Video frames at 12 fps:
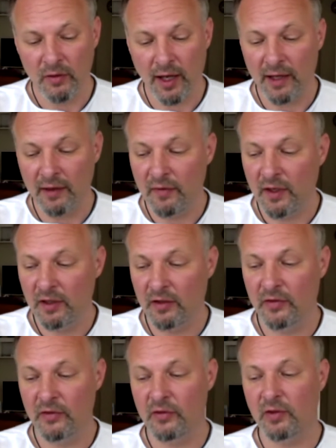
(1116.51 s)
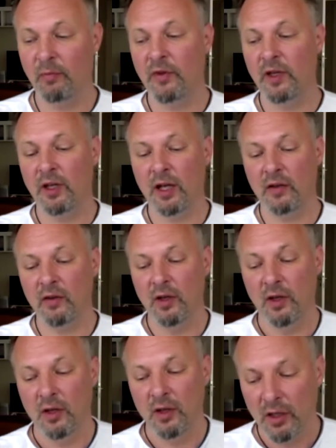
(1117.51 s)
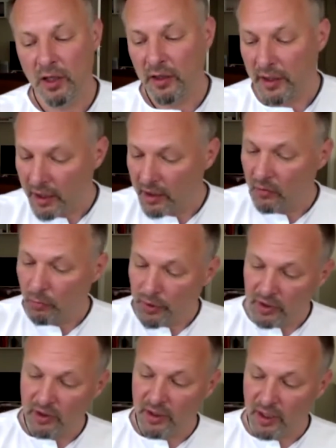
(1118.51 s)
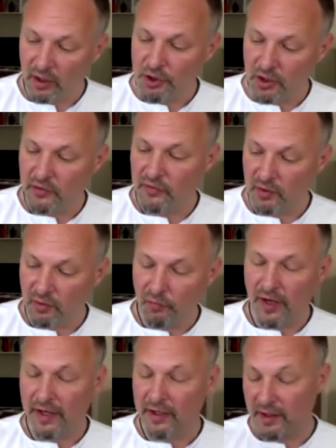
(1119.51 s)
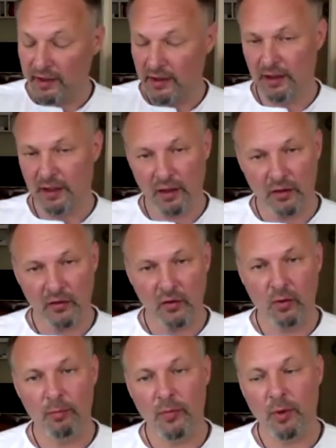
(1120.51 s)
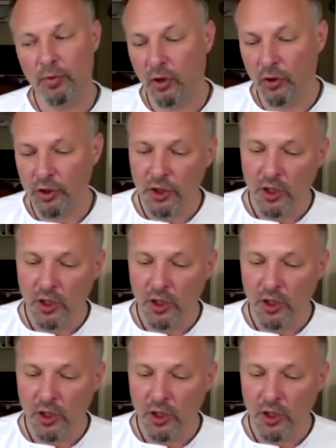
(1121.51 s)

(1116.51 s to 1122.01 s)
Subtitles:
I think this is something that, in the end, when the culture is defined, ideally in this open approach,